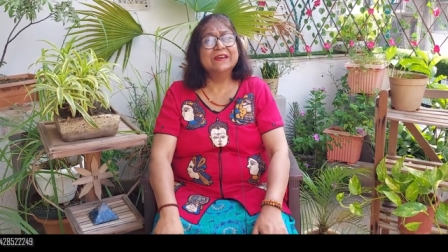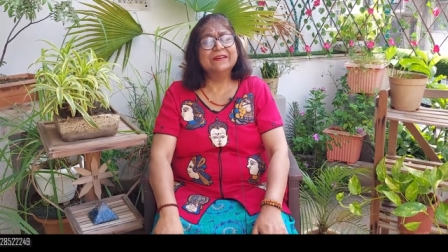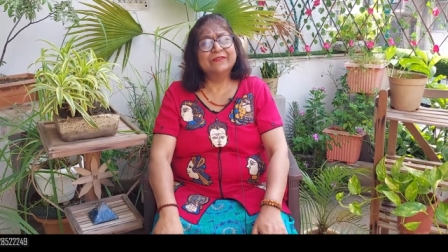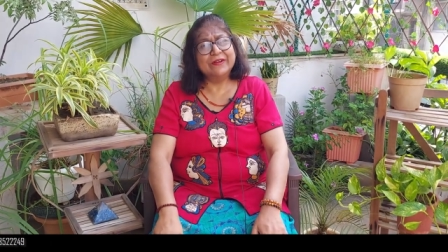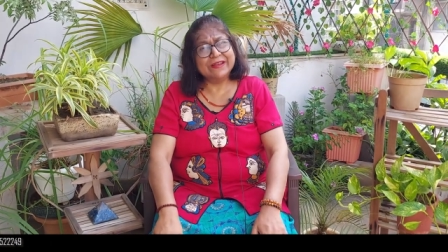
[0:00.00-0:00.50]

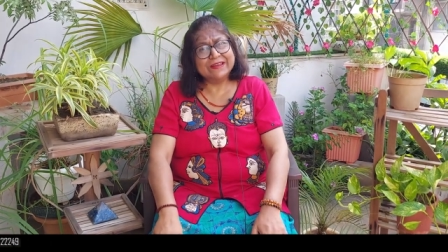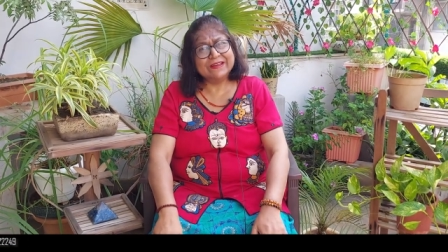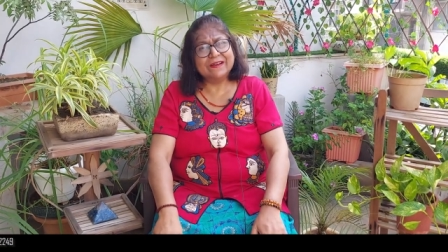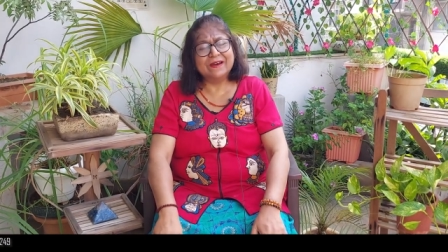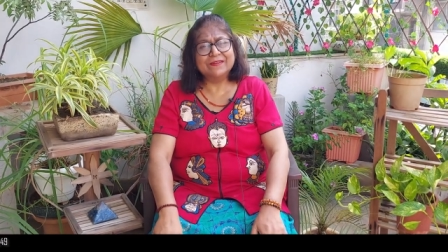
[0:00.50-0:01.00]

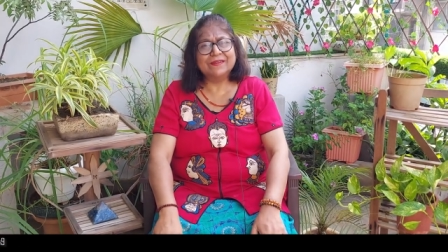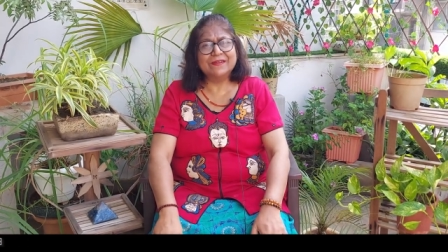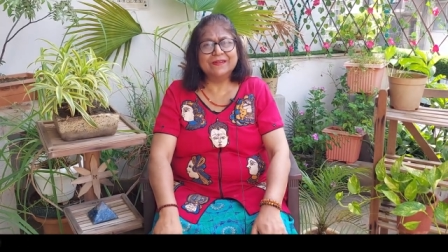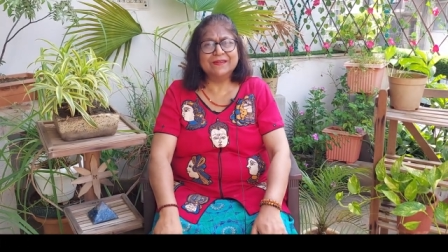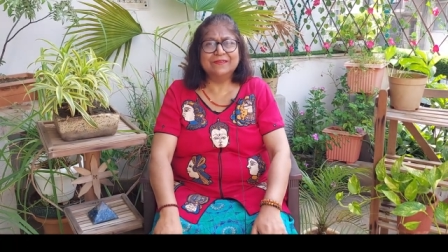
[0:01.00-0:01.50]
Reiki
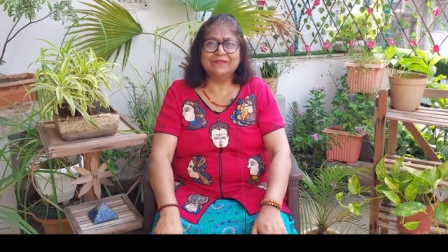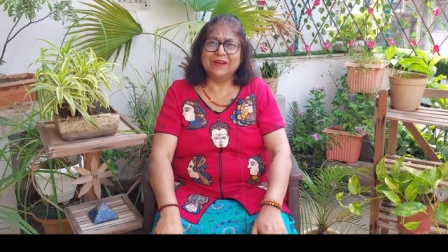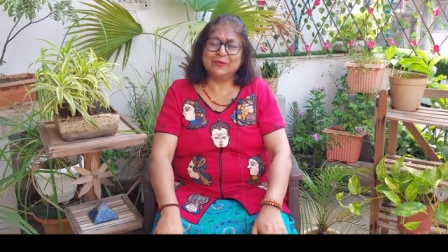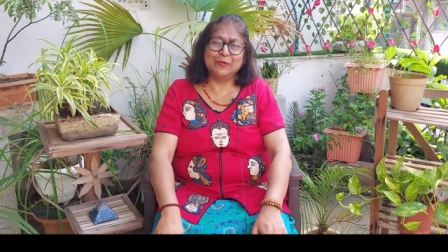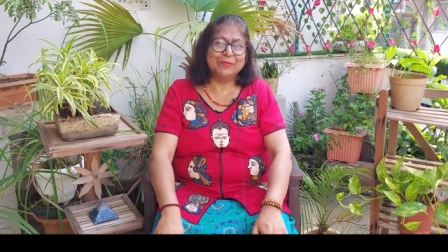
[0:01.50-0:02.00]
classes.
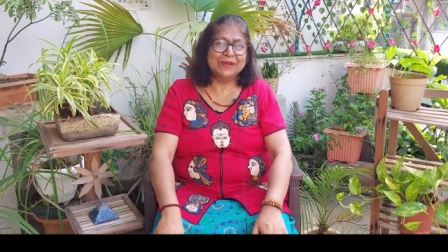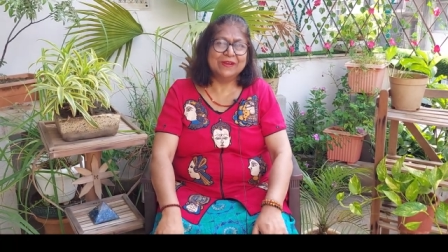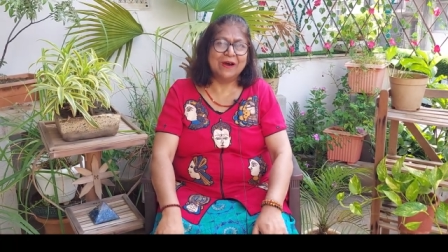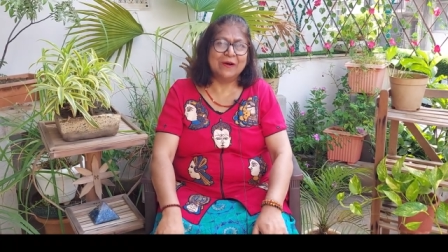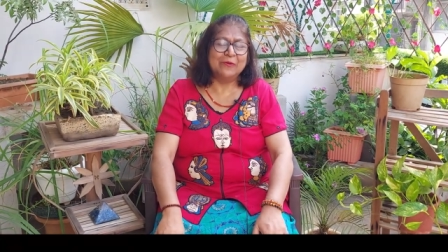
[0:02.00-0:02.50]
We are open
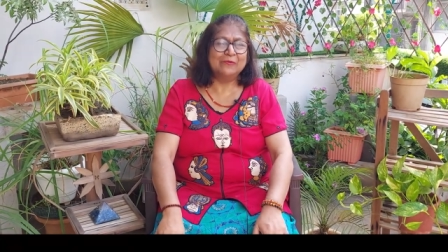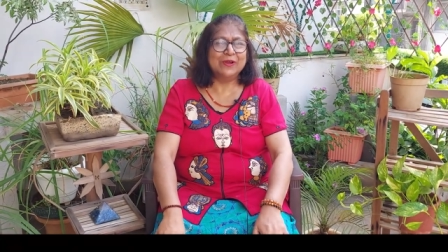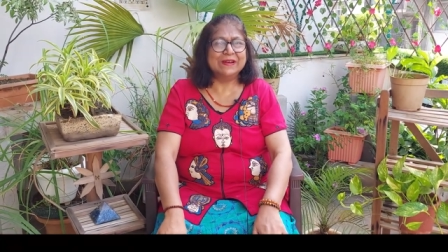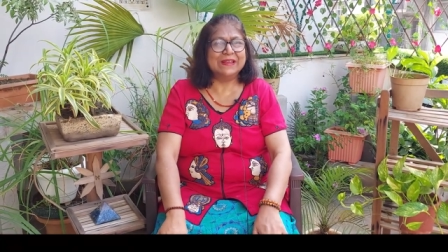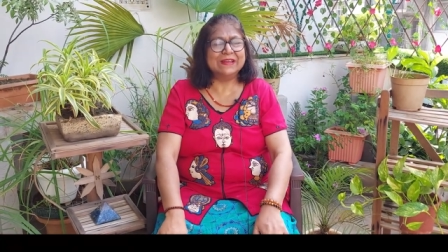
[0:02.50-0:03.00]
now.
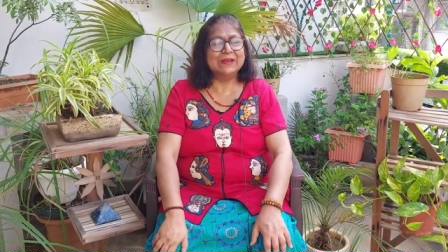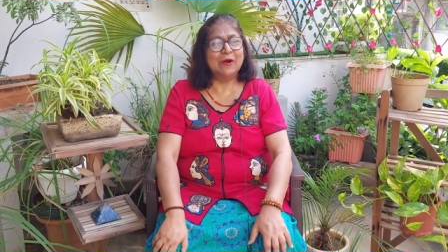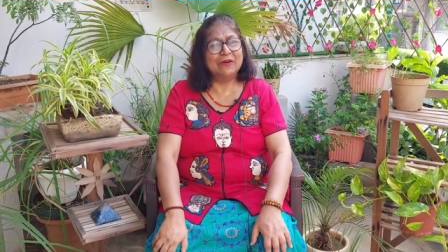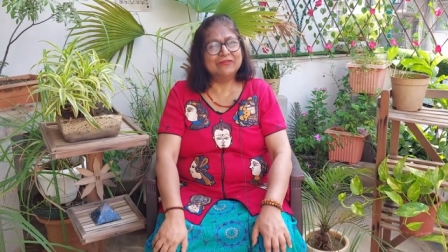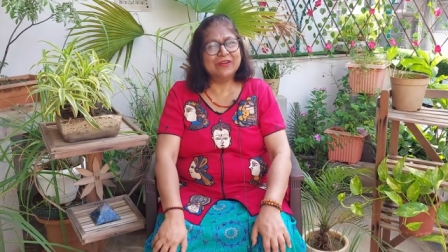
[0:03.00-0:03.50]
We are taking
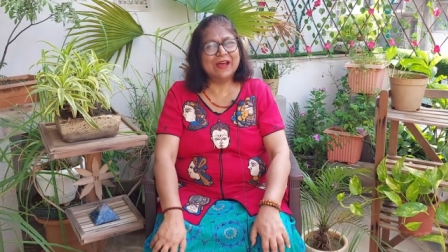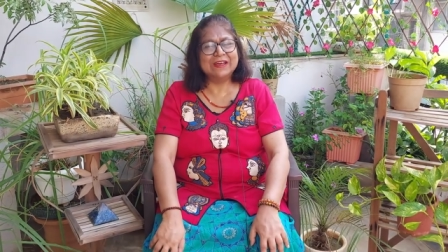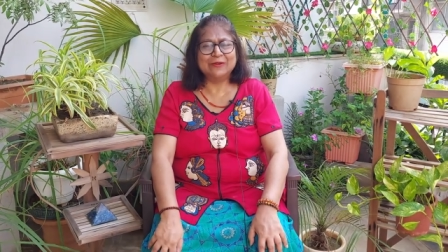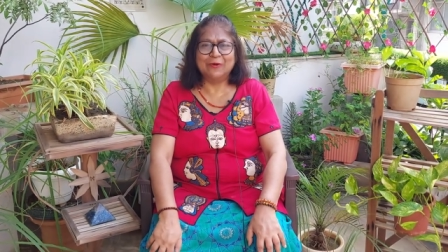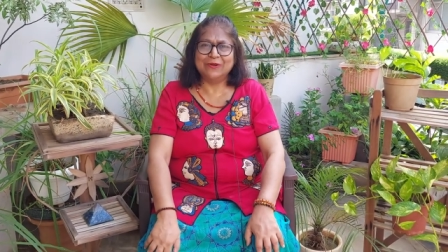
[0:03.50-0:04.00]

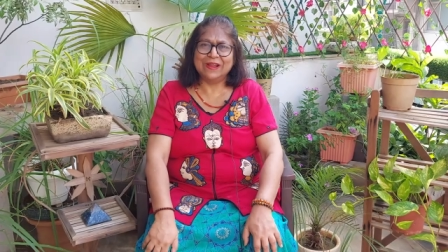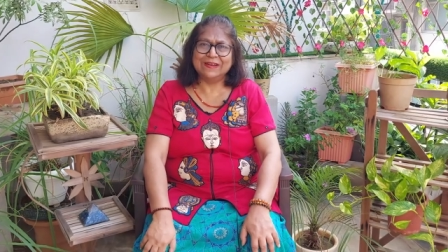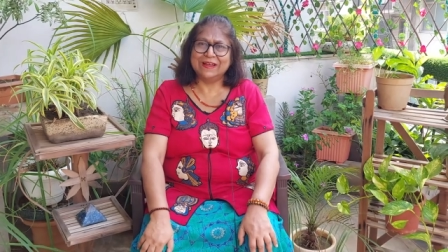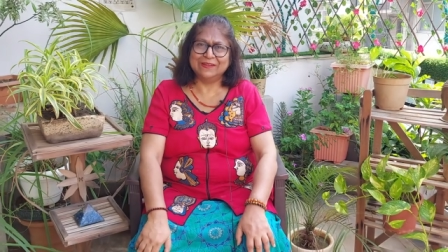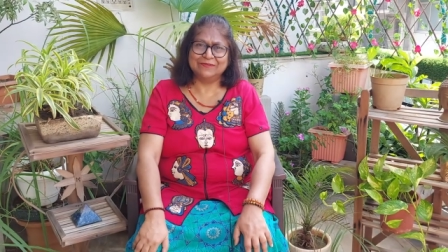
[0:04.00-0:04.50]
offline,
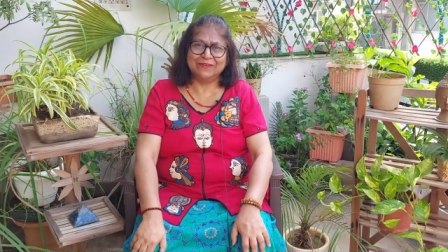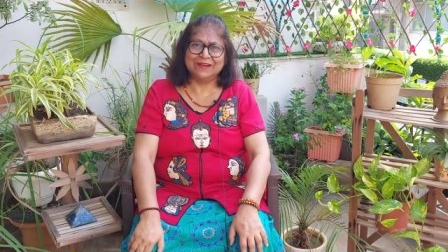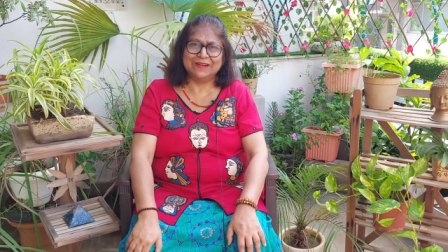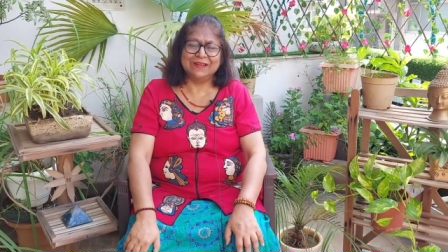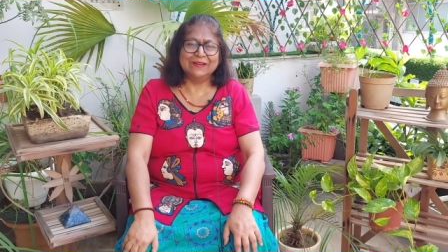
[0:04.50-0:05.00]
online as
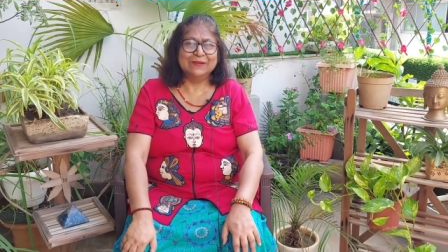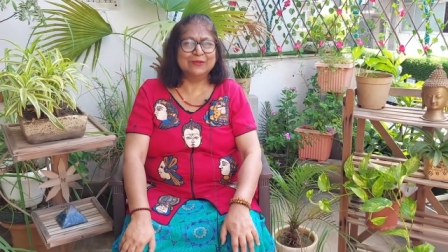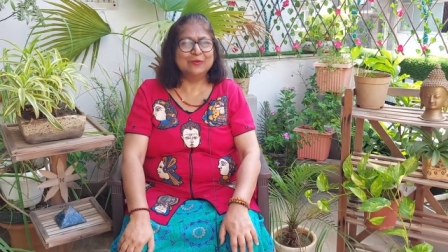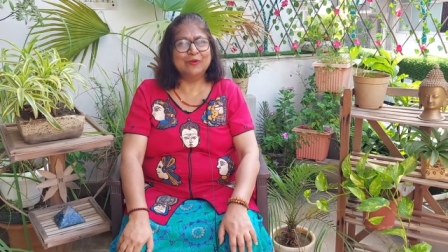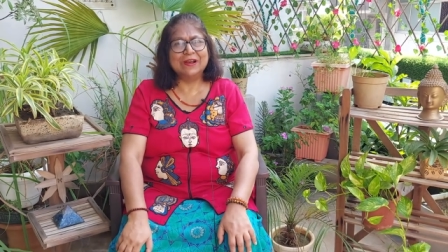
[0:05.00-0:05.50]
well.
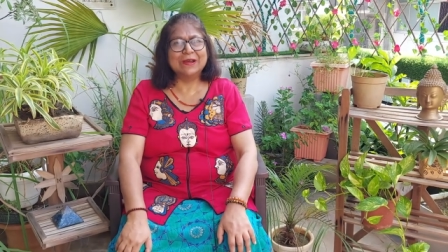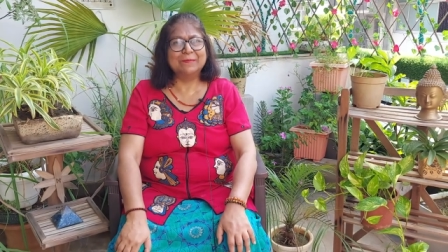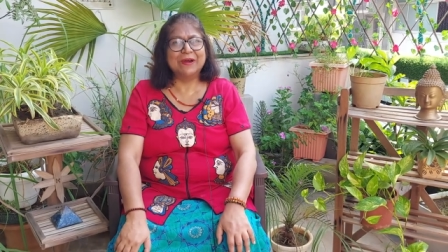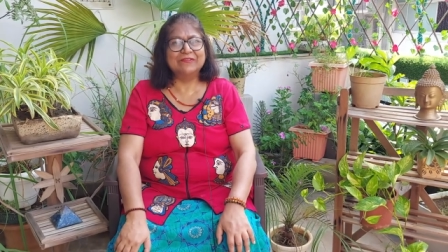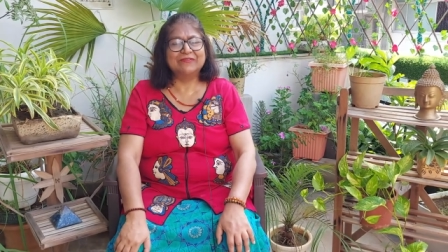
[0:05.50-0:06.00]
So
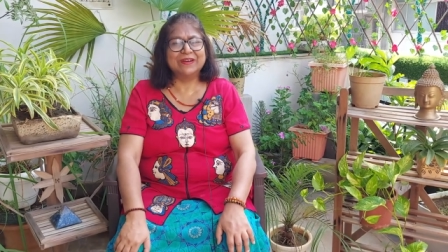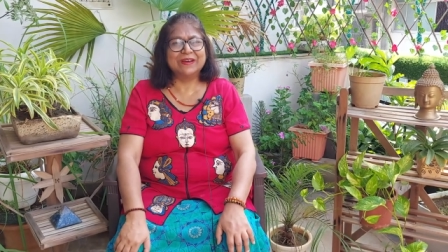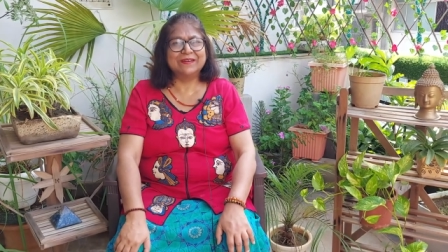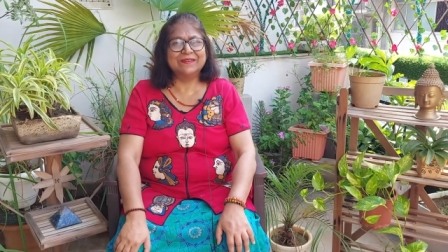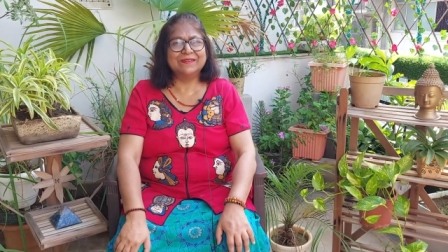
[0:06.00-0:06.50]
welcome my
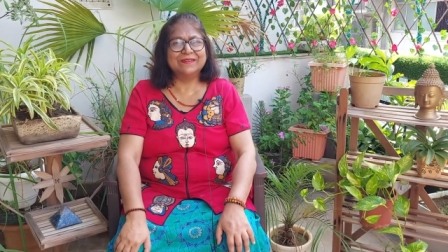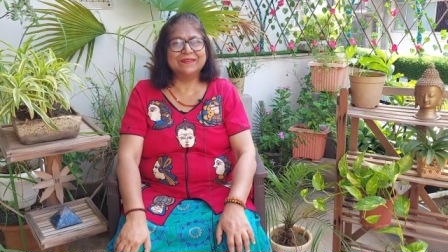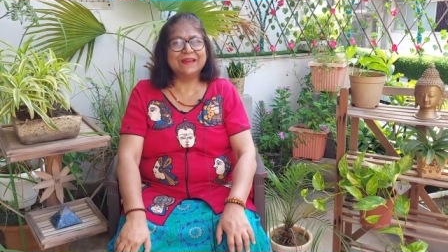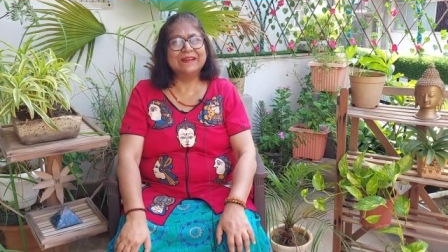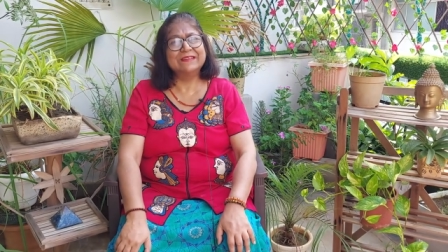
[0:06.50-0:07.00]
friends
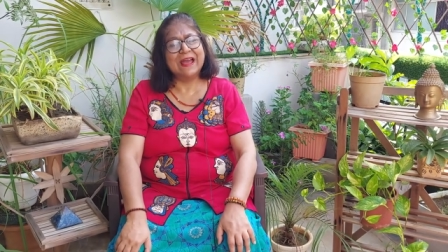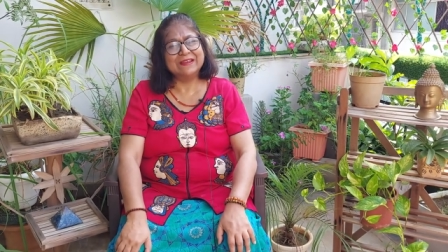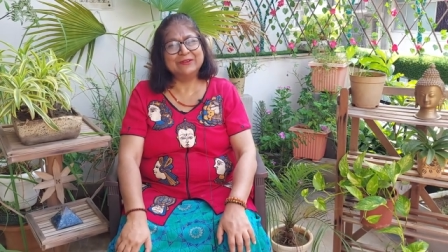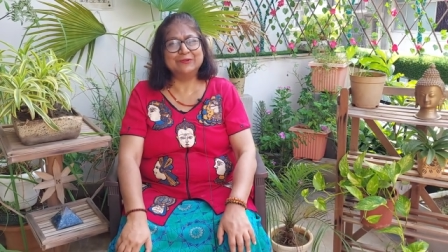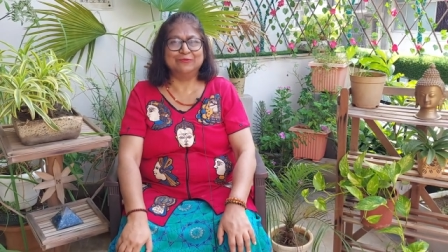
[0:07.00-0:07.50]
and
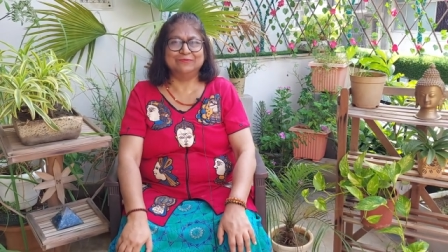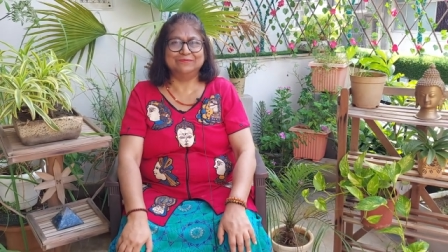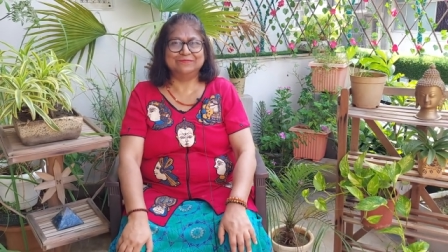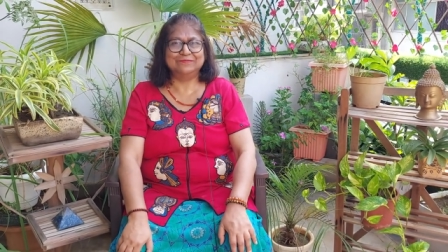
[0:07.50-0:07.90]
thank you.